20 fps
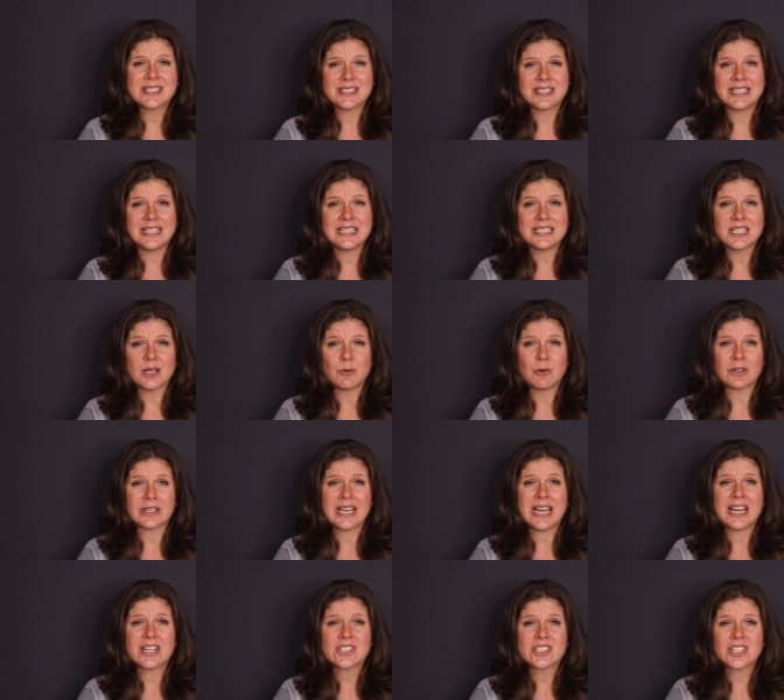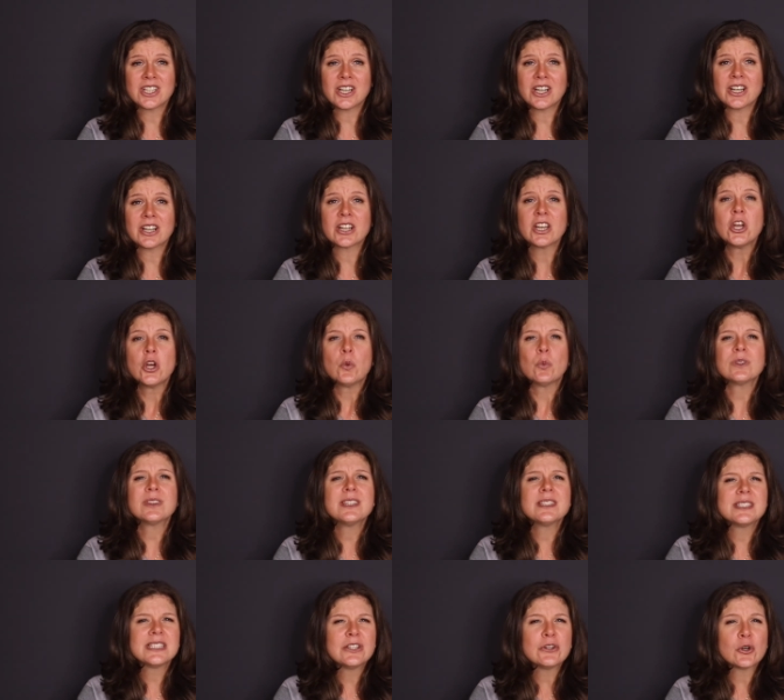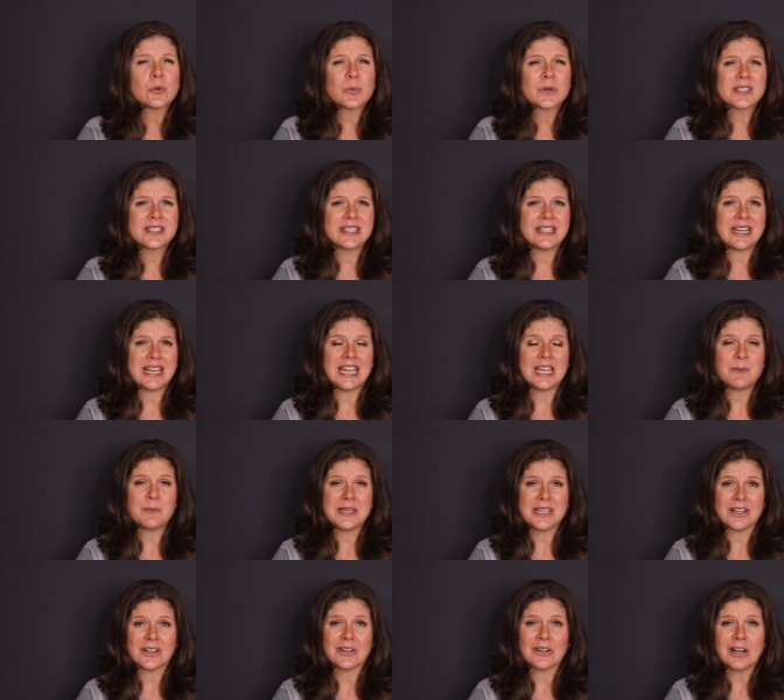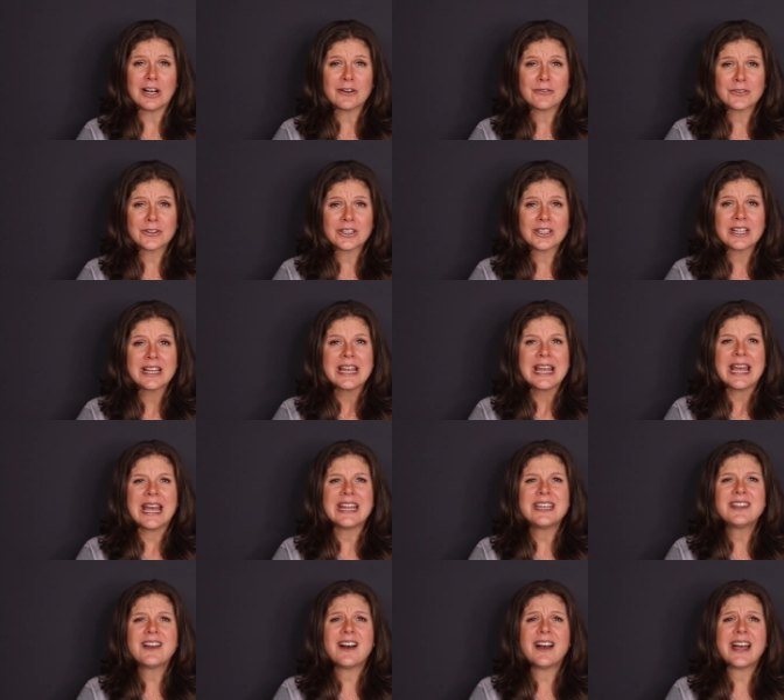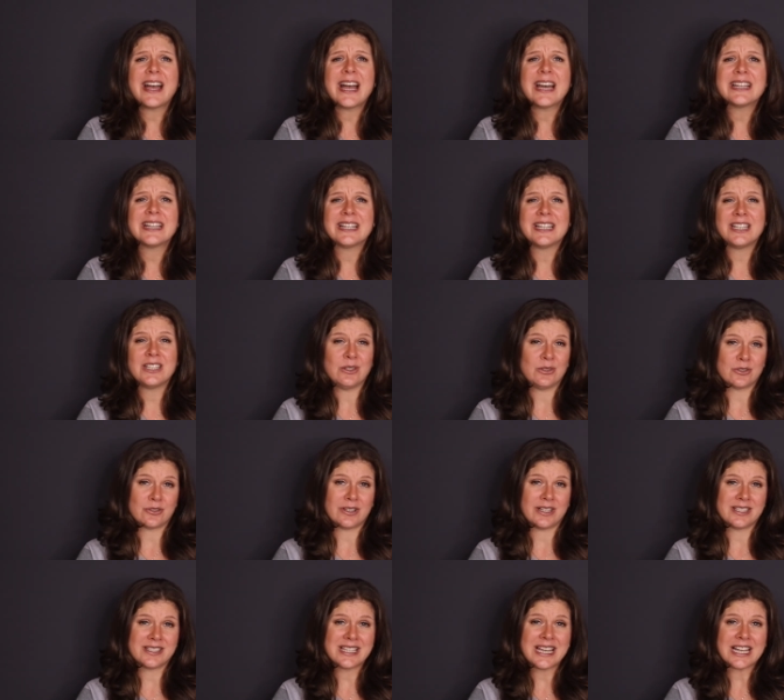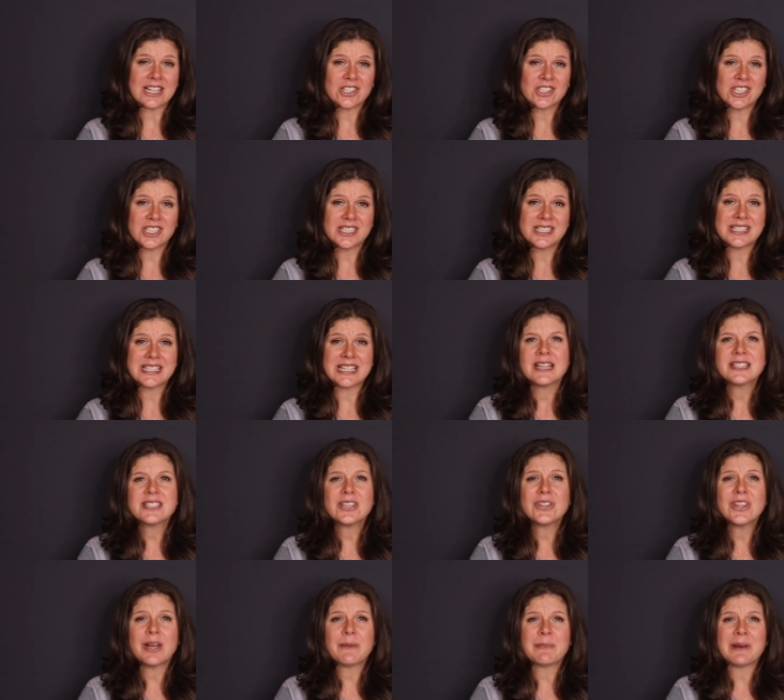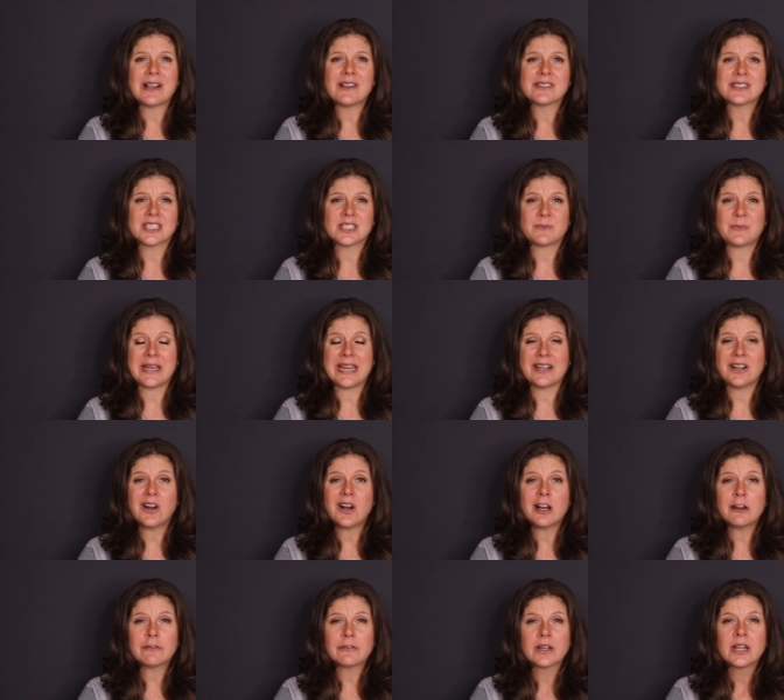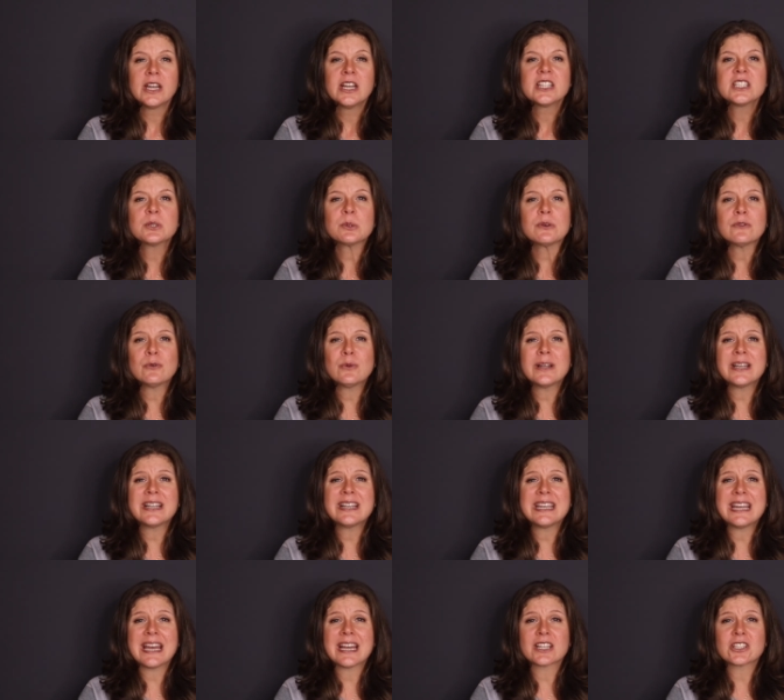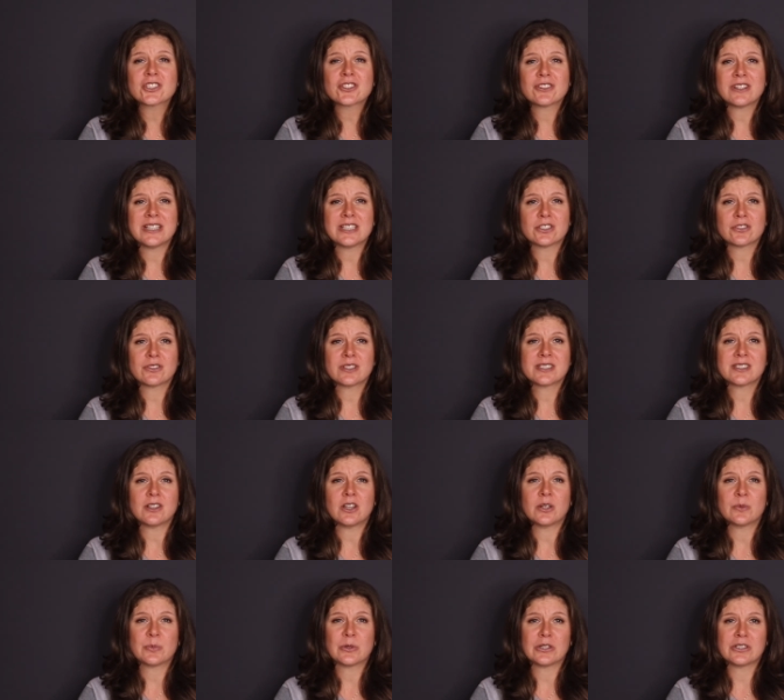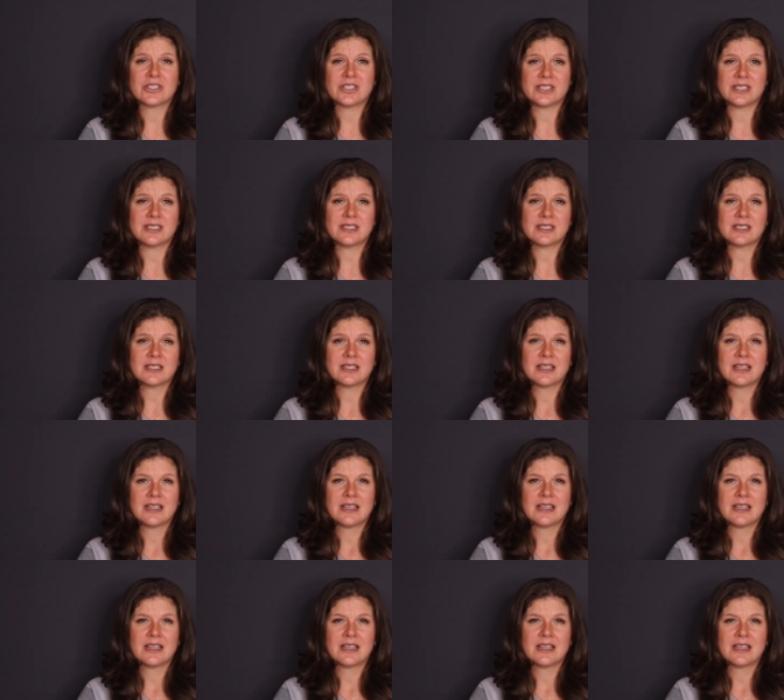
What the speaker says: Citi Double Cash Card with the 0% APR offer and not add any new transactions until that balance is paid off to avoid any extra interest on purchases.